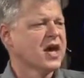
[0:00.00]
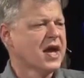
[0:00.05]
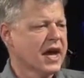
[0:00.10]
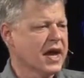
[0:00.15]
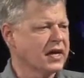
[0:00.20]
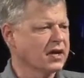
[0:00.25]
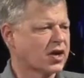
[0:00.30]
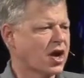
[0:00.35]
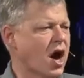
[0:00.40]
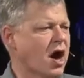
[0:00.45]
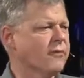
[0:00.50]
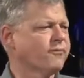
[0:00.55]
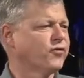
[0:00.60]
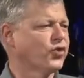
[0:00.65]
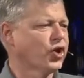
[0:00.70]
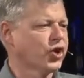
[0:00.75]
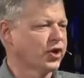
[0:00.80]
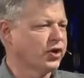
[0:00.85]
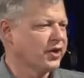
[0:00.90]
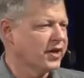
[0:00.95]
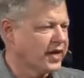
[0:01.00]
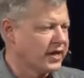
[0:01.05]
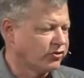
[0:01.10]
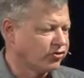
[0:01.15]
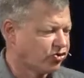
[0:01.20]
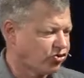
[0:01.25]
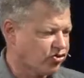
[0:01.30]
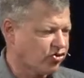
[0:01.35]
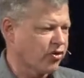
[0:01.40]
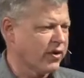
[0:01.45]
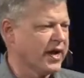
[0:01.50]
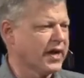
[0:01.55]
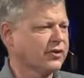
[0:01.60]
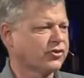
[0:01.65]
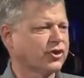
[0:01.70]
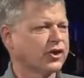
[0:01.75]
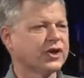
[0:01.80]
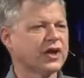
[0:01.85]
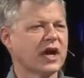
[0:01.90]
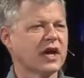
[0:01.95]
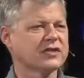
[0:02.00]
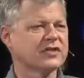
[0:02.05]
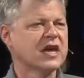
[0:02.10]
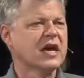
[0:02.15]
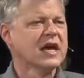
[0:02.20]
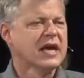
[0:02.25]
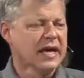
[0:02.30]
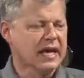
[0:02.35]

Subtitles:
and comforted and strengthened us